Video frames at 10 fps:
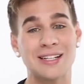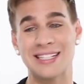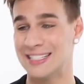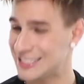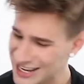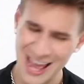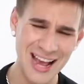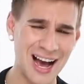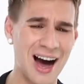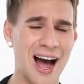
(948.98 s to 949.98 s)
today,
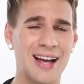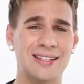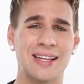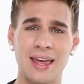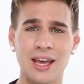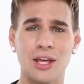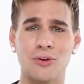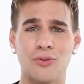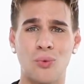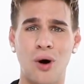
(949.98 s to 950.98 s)
guys. Thank
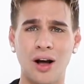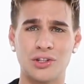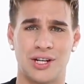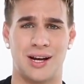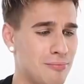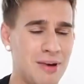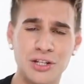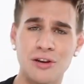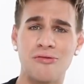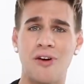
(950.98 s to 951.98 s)
you for watching. Make
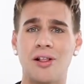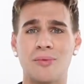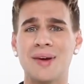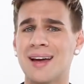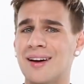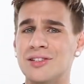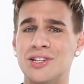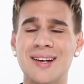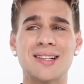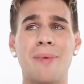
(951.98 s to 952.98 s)
sure you follow me on
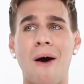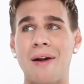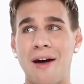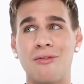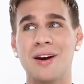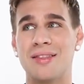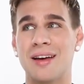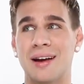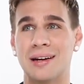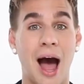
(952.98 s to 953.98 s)
just about
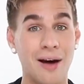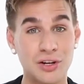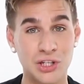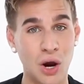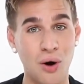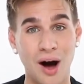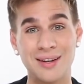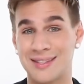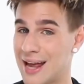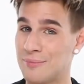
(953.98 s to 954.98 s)
everything. I have a show
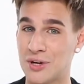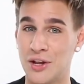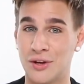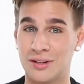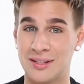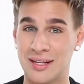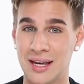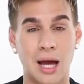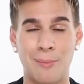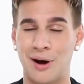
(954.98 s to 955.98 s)
on Snapchat you can
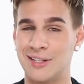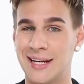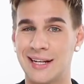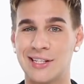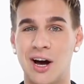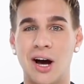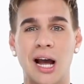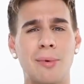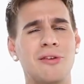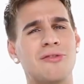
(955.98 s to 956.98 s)
see. I'm on
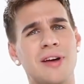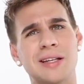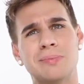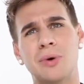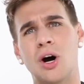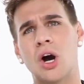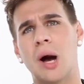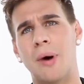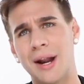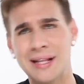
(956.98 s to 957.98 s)
TikTok, I'm on Facebook,
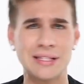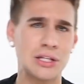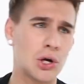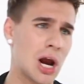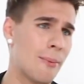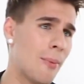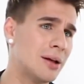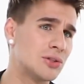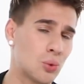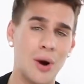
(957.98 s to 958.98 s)
I'm on Instagram, I'm
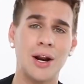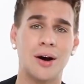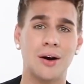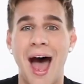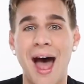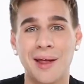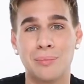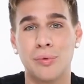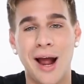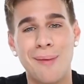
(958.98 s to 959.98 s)
on Twitter
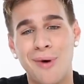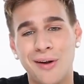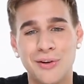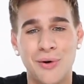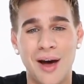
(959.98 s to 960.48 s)
at Bradmondo